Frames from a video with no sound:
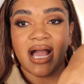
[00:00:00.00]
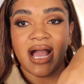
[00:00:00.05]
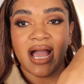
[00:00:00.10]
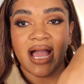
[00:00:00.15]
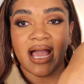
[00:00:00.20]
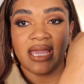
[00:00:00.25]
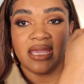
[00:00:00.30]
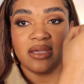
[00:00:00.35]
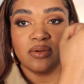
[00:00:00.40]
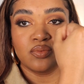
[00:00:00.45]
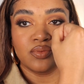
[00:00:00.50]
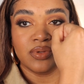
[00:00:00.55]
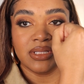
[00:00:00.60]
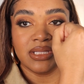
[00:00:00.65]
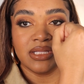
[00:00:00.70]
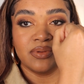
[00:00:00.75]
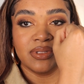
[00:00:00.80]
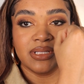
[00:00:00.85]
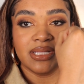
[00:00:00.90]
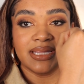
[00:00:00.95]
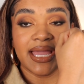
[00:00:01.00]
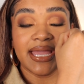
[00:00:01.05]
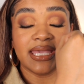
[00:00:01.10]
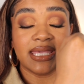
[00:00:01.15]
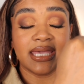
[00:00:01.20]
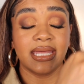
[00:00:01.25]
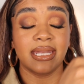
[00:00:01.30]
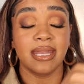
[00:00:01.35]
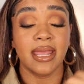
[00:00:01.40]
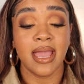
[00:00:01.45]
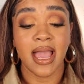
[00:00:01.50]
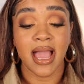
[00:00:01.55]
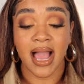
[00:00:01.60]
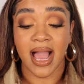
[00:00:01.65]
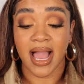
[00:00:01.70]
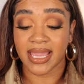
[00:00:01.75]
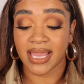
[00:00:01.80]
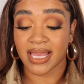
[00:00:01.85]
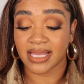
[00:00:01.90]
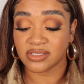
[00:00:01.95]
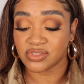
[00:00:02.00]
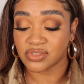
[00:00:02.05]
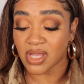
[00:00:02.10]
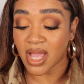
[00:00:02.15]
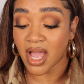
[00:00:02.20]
I really, really like it. I